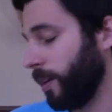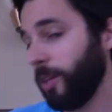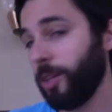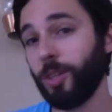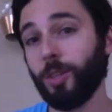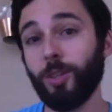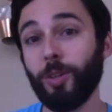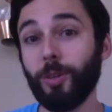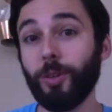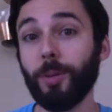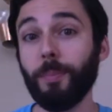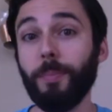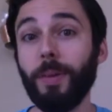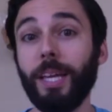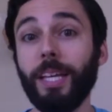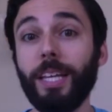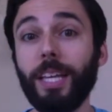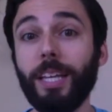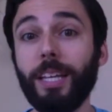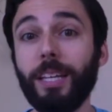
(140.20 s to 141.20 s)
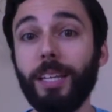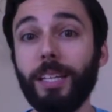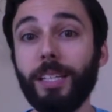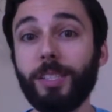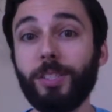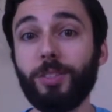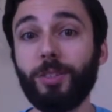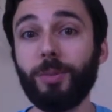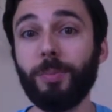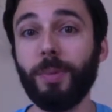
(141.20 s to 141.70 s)
You can make an
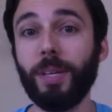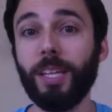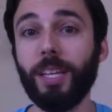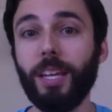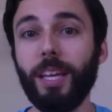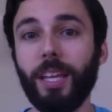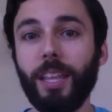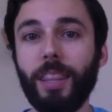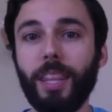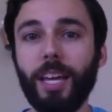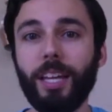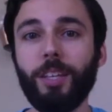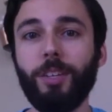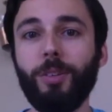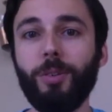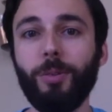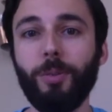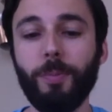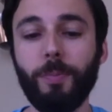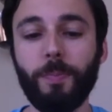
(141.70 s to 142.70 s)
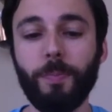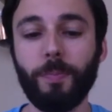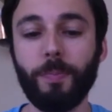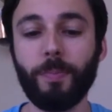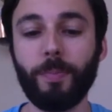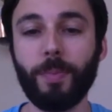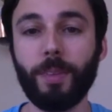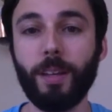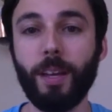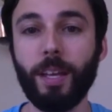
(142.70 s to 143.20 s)
instrument that you
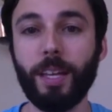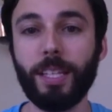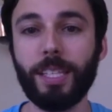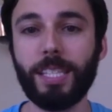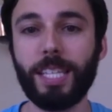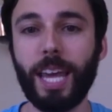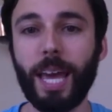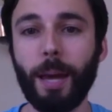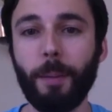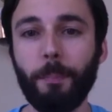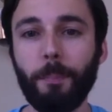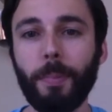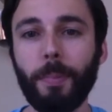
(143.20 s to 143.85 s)
tap,